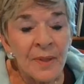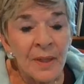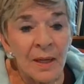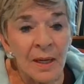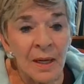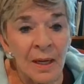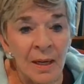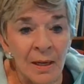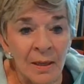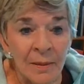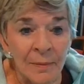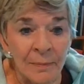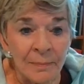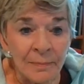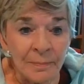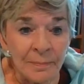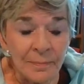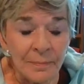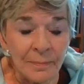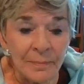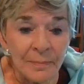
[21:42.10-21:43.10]

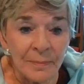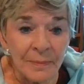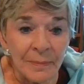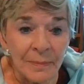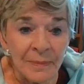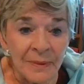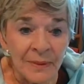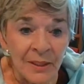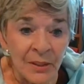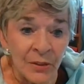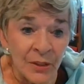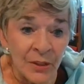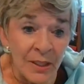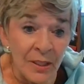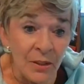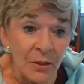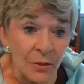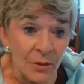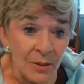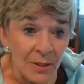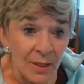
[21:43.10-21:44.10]
They're
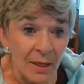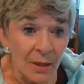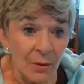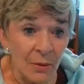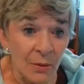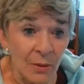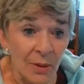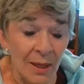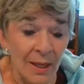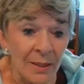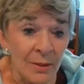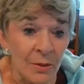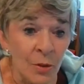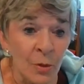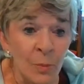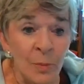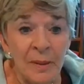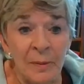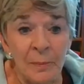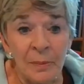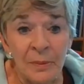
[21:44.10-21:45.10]
here now, and
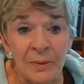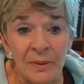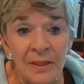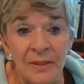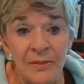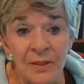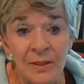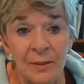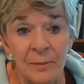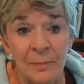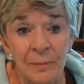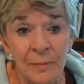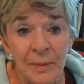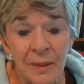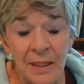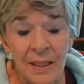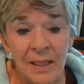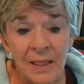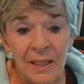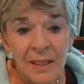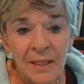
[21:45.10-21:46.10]
nobody believes them.
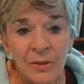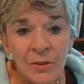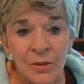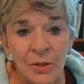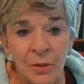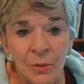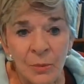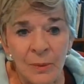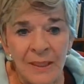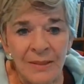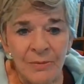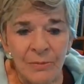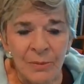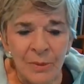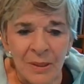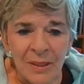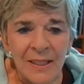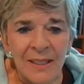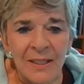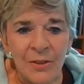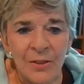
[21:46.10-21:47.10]
So we
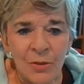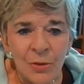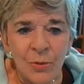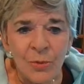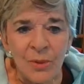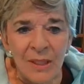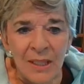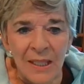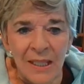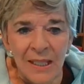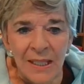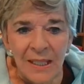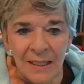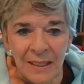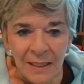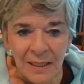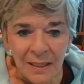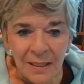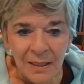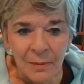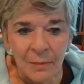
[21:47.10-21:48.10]
really do
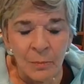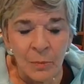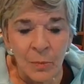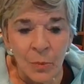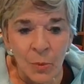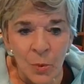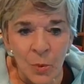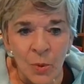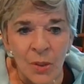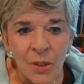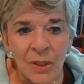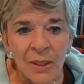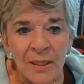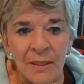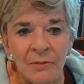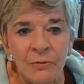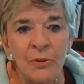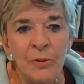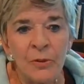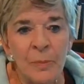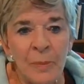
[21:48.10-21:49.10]
need more
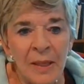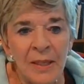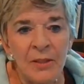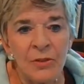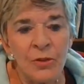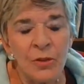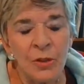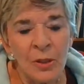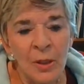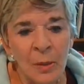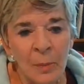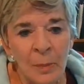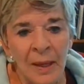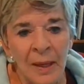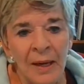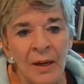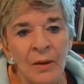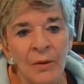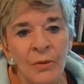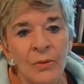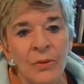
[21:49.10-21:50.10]
information
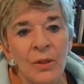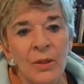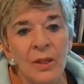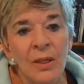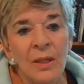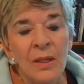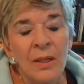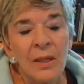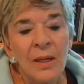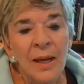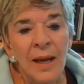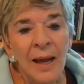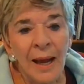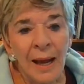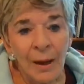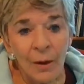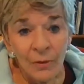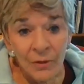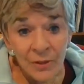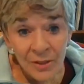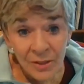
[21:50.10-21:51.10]
about
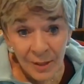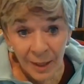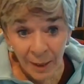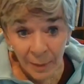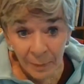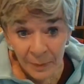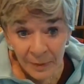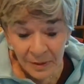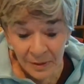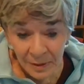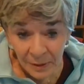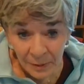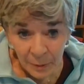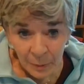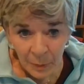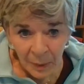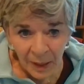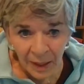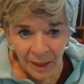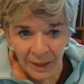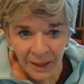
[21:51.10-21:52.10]
how this happens in the
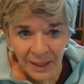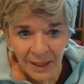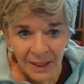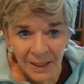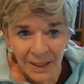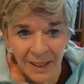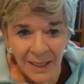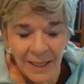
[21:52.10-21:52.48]
body,